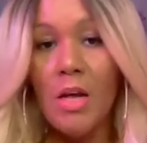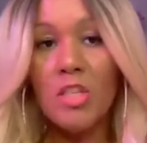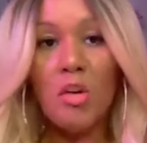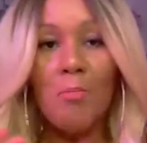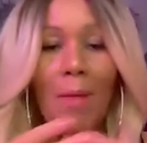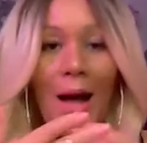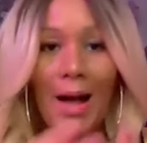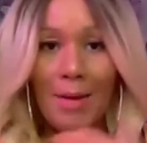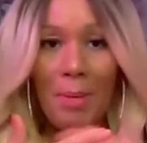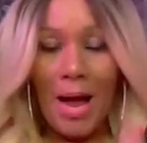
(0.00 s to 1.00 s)
So
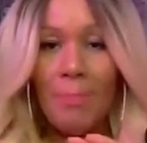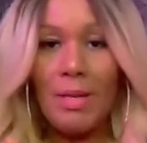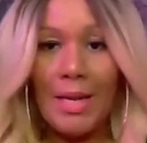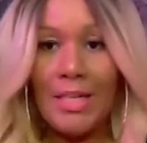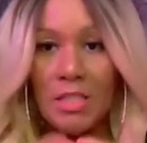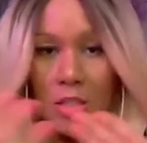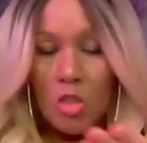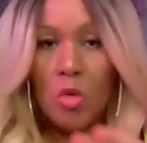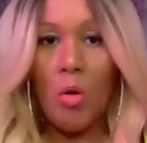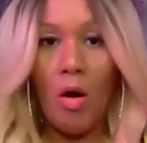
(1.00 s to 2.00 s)
my population,
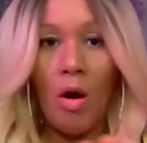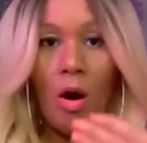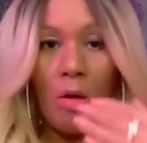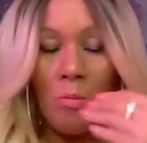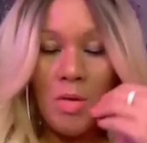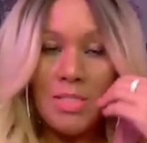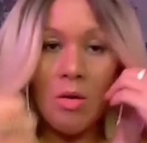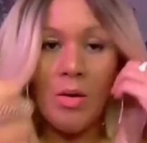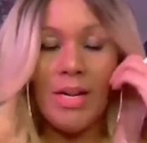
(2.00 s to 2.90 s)
you all are mostly on